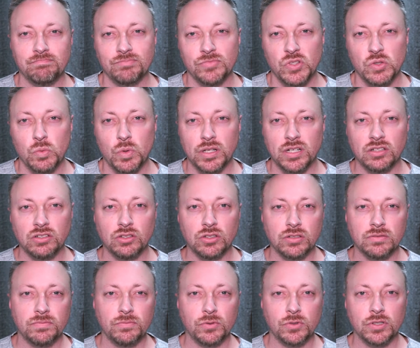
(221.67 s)
you want to
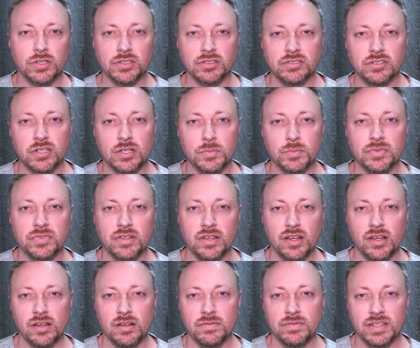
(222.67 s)
look for in terms
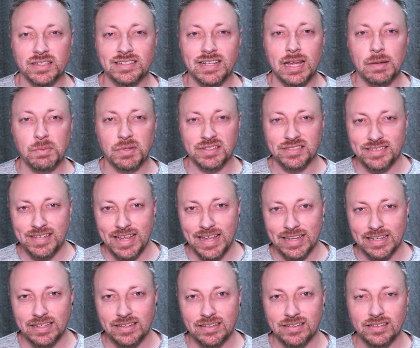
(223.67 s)
of the type of
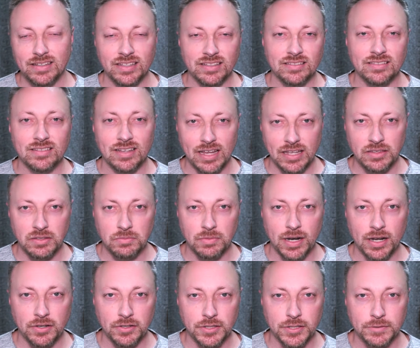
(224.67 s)
tech inside the
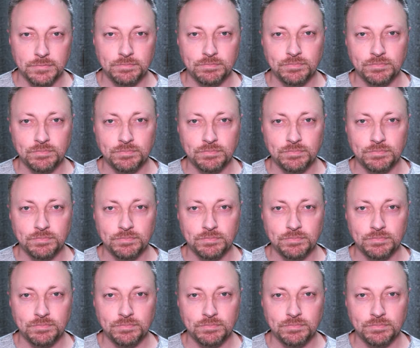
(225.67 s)
router.